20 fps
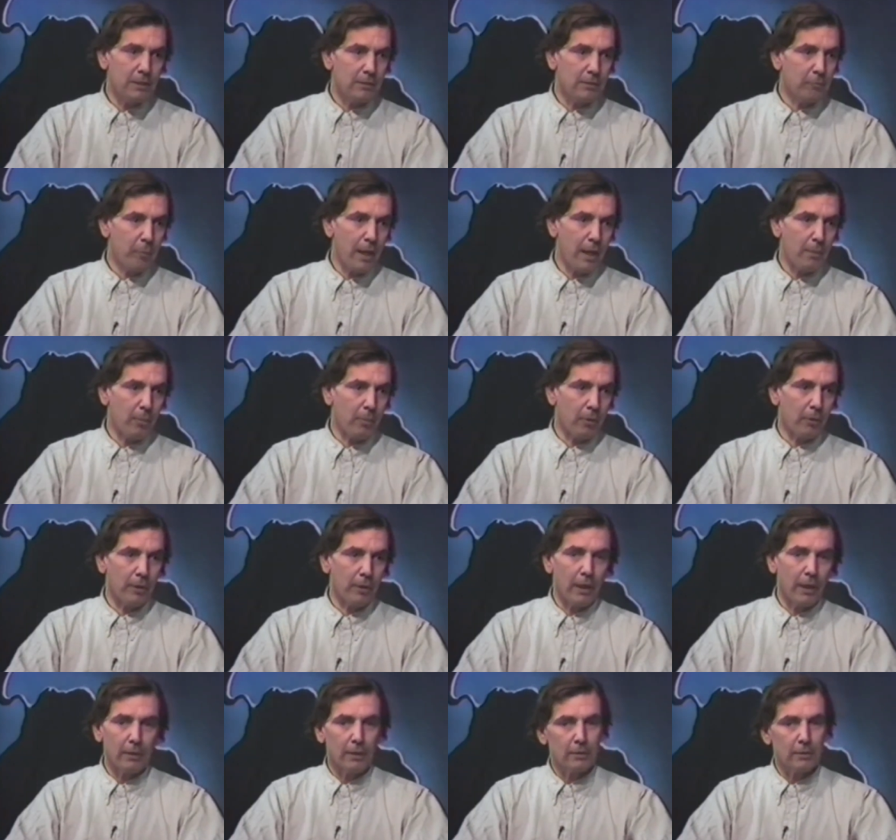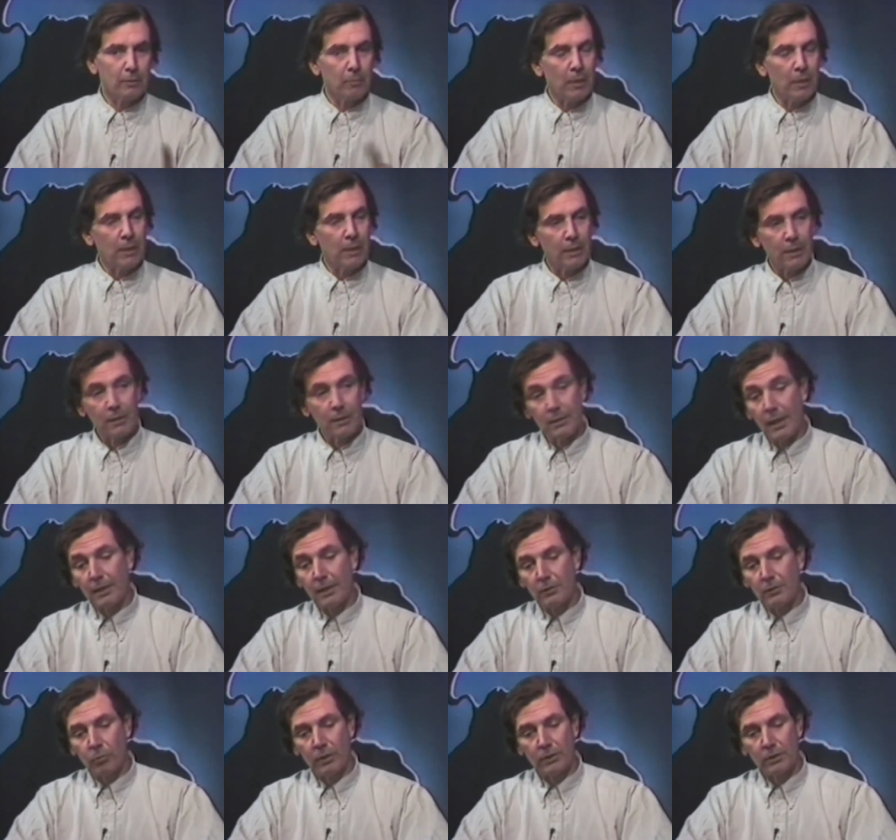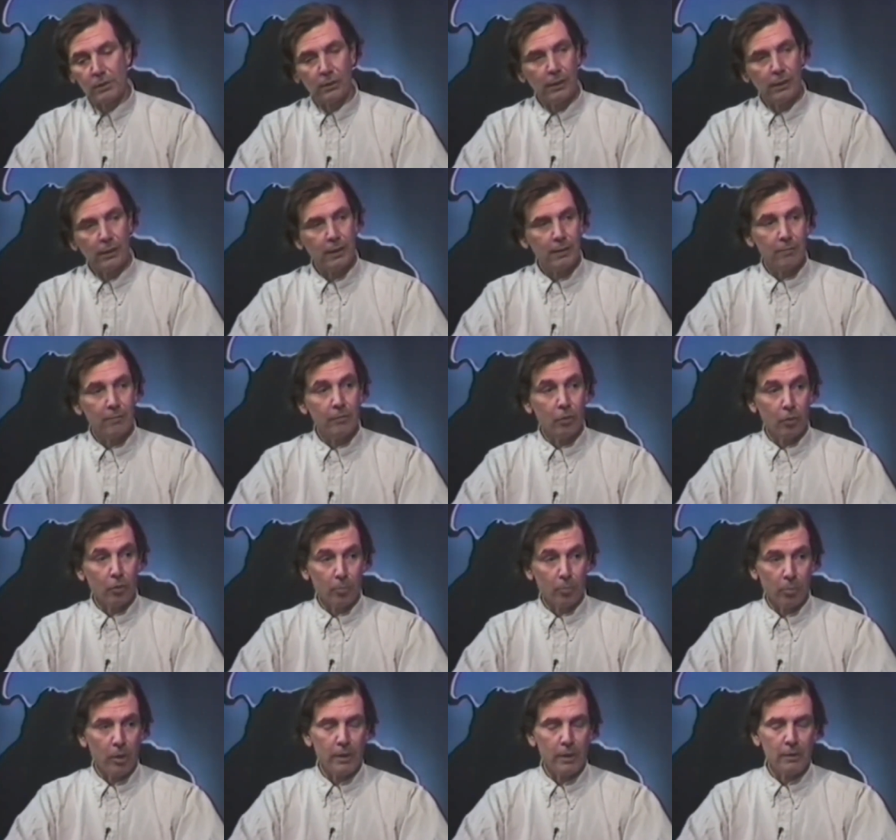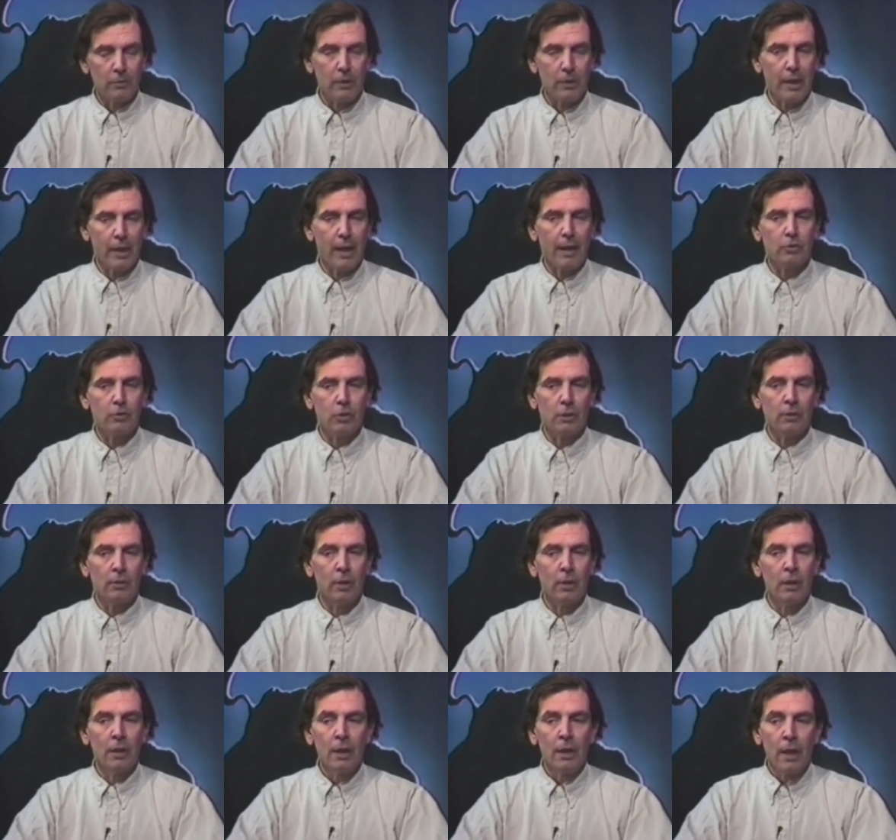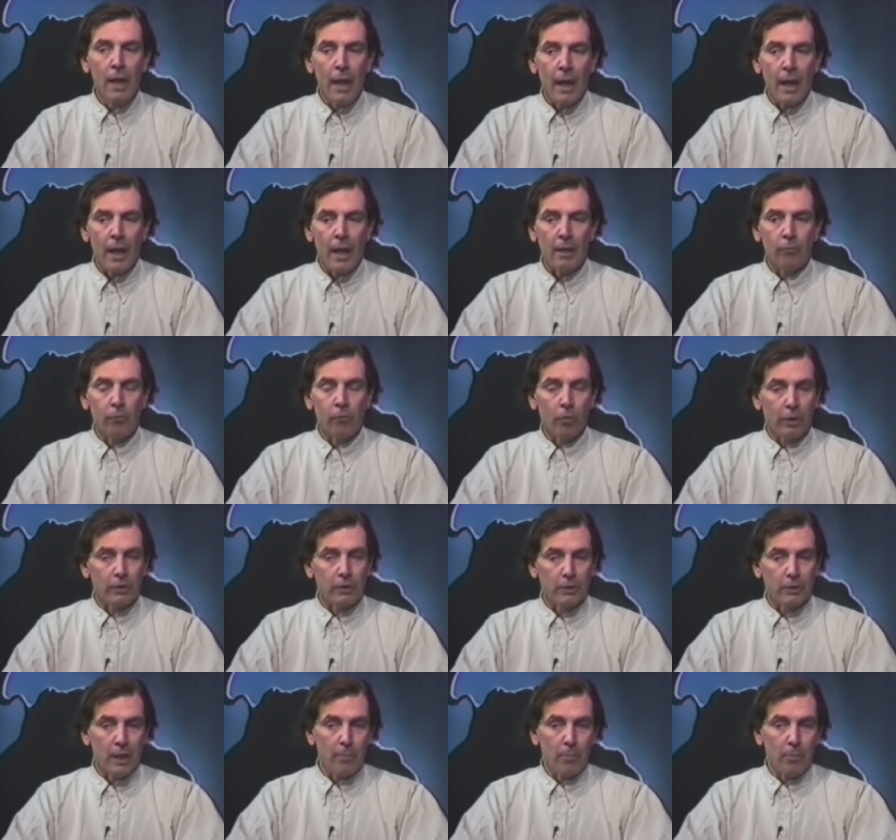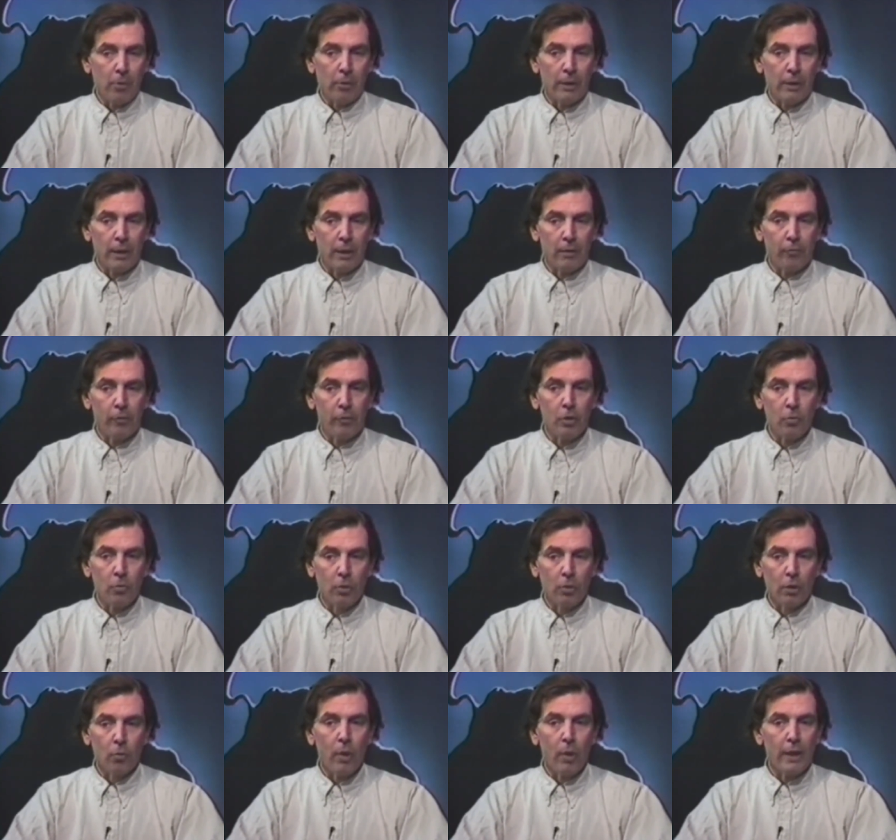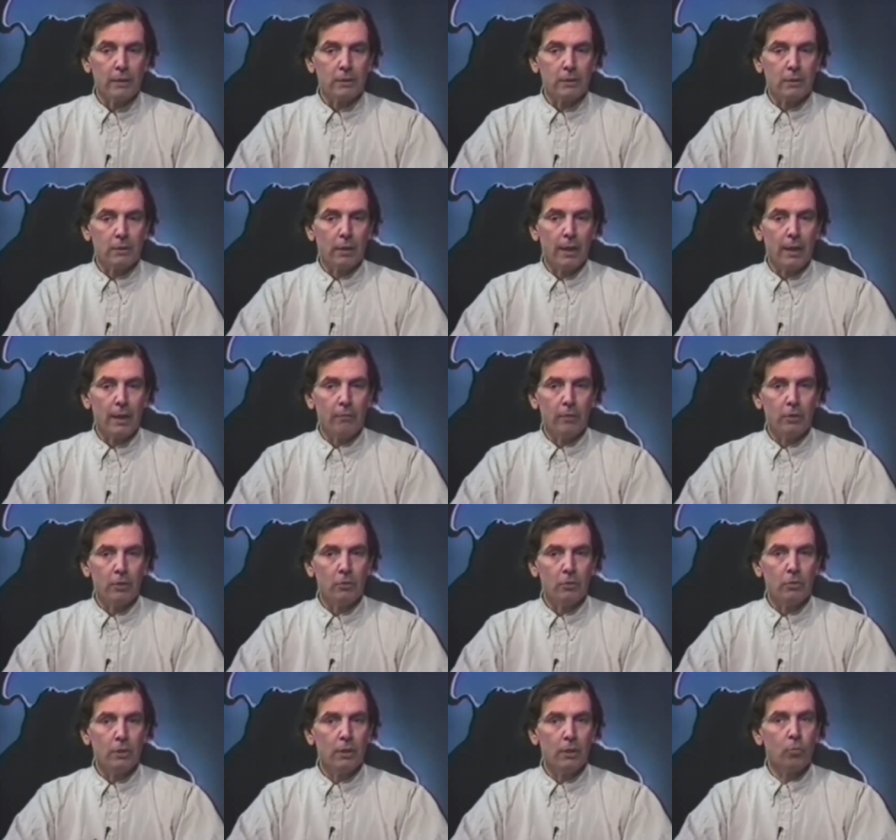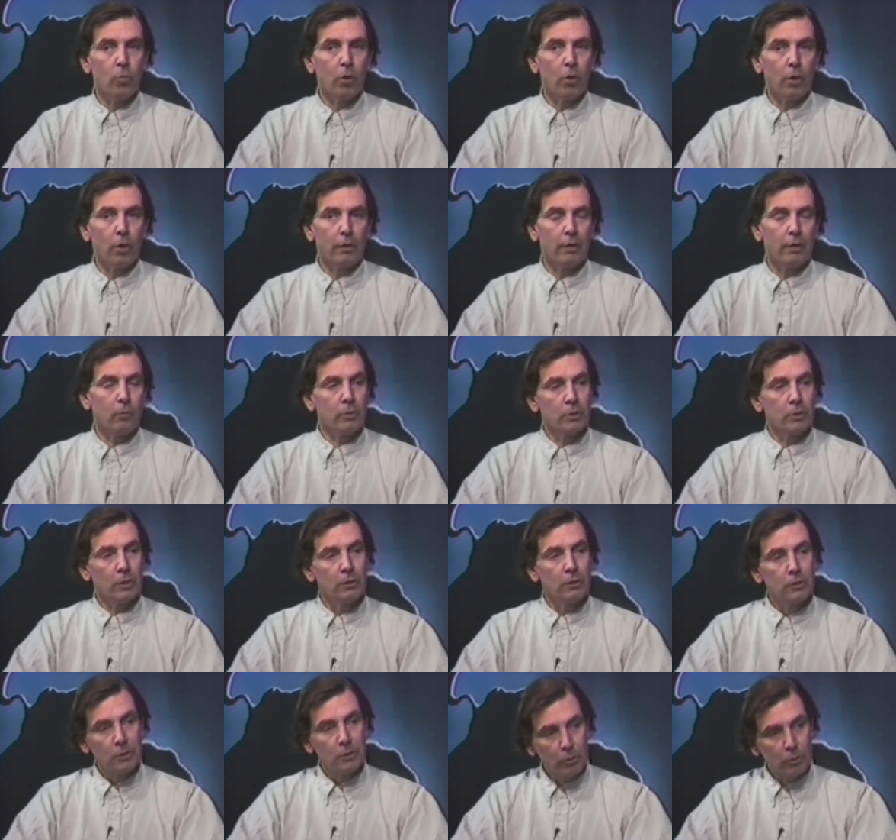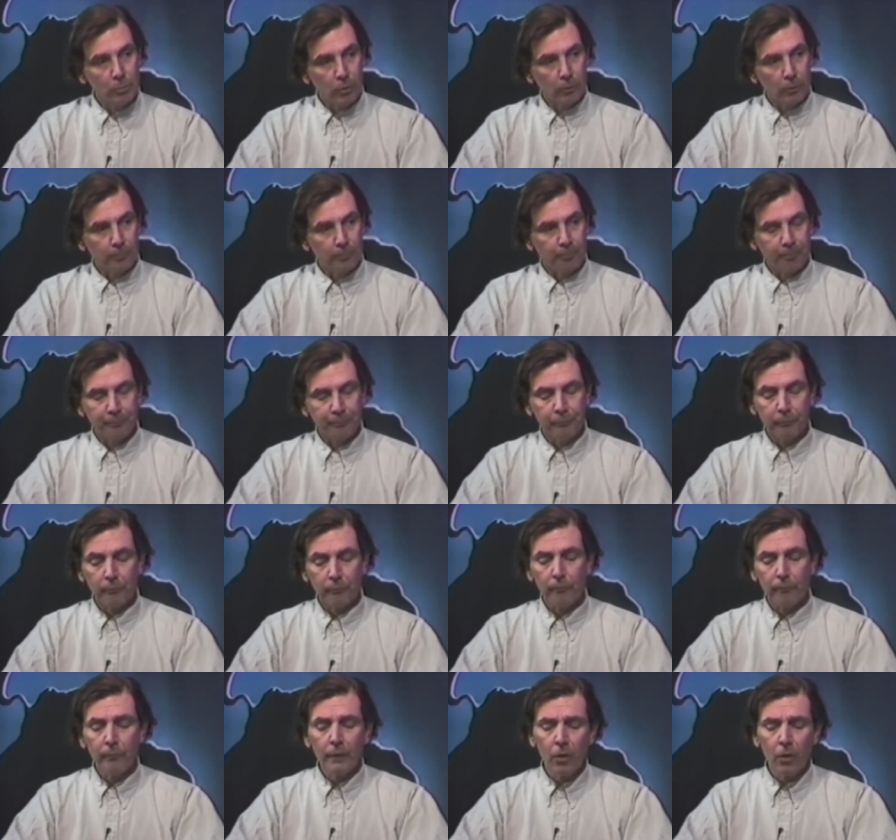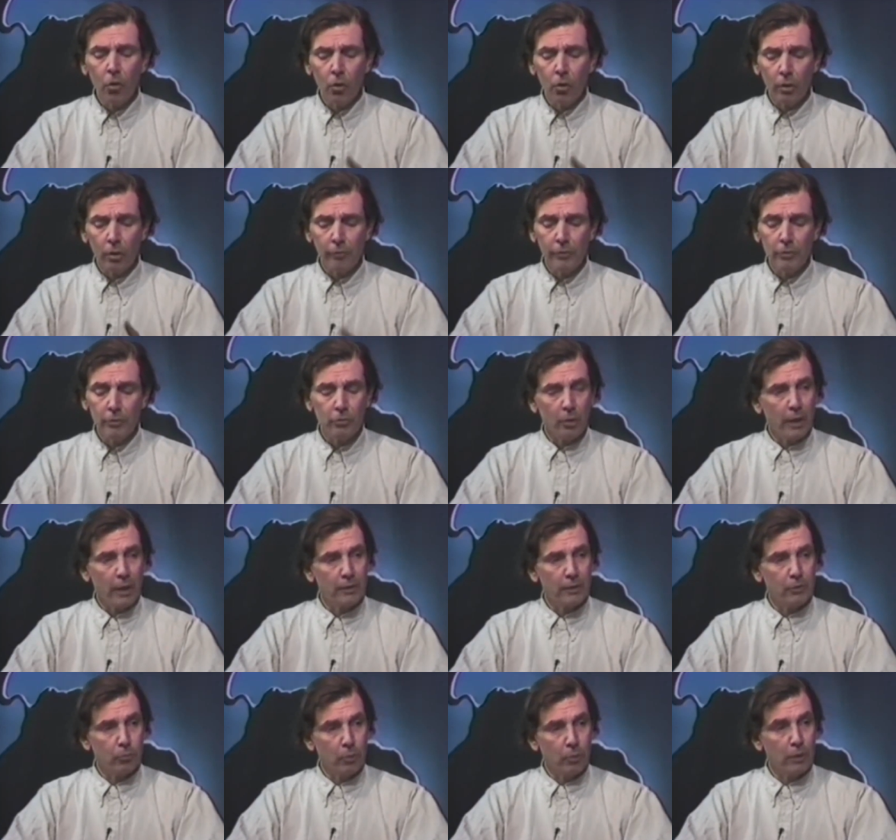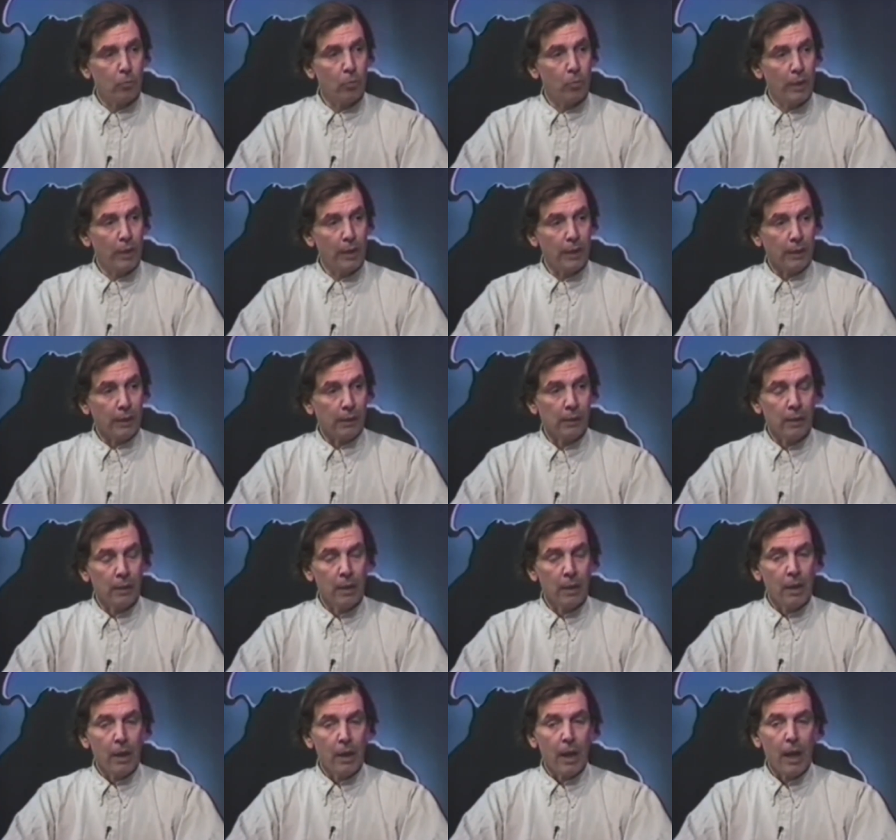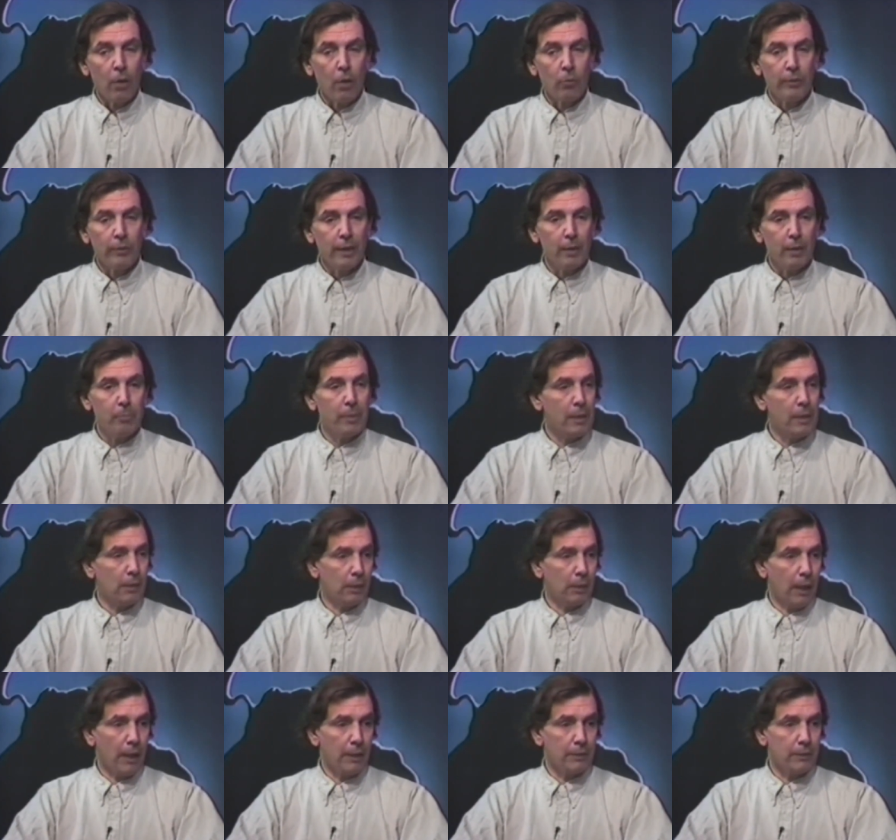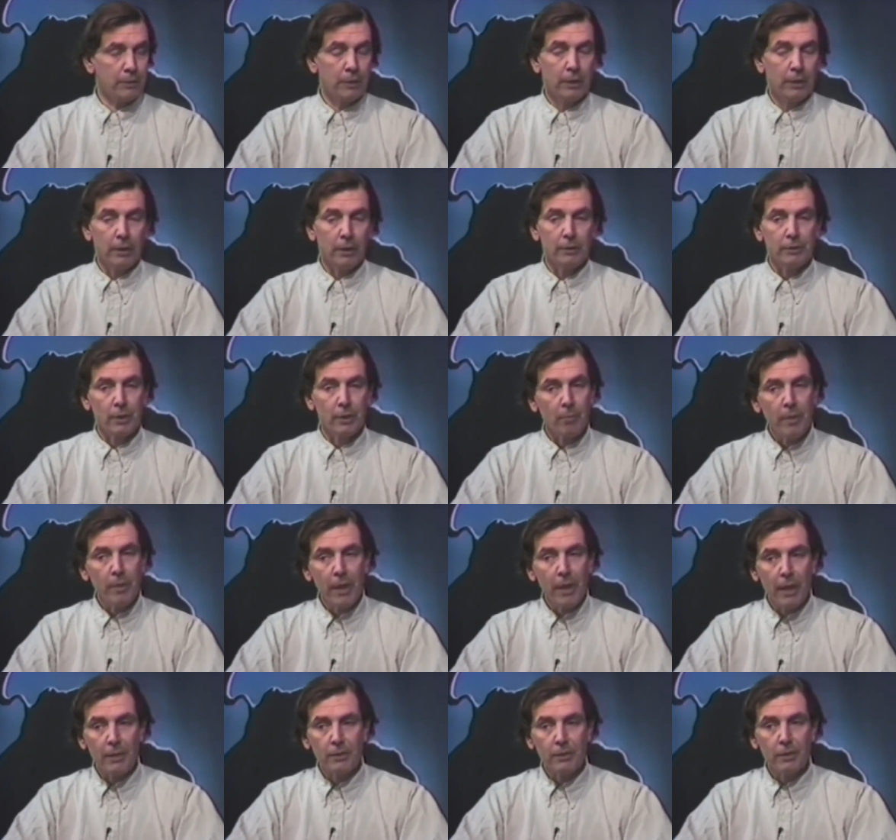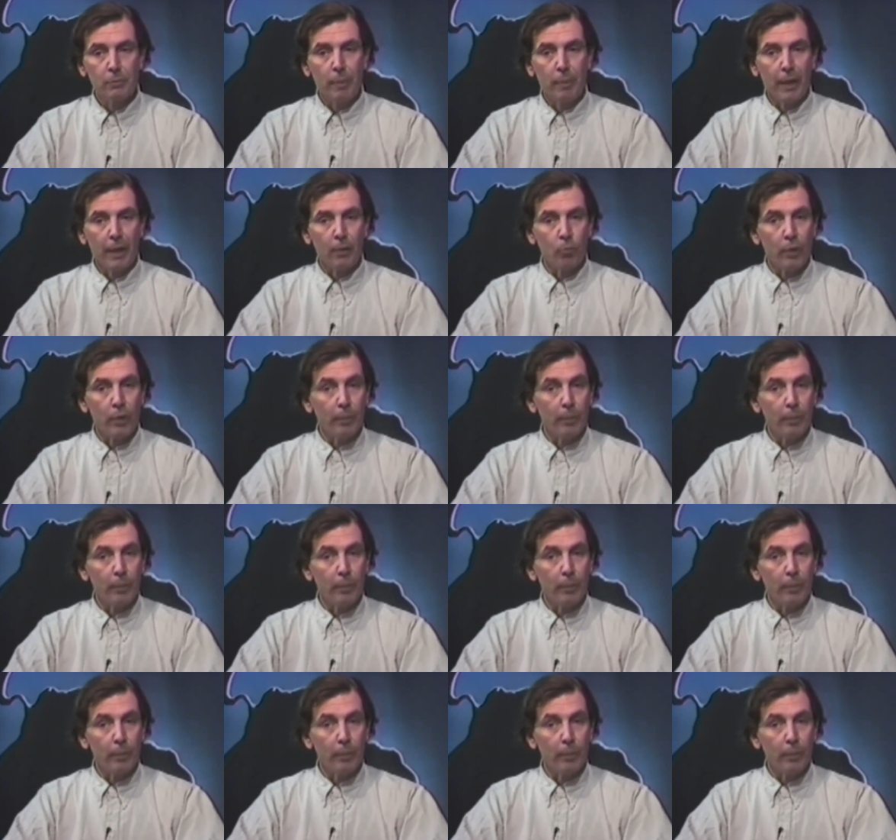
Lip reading: piece of paper. That doesn't mean that that's what's lived or brought into action. And for example, if you were a white slave and you did work that was unsuitable, or if you tried to run away, how were they penalized? In some cases by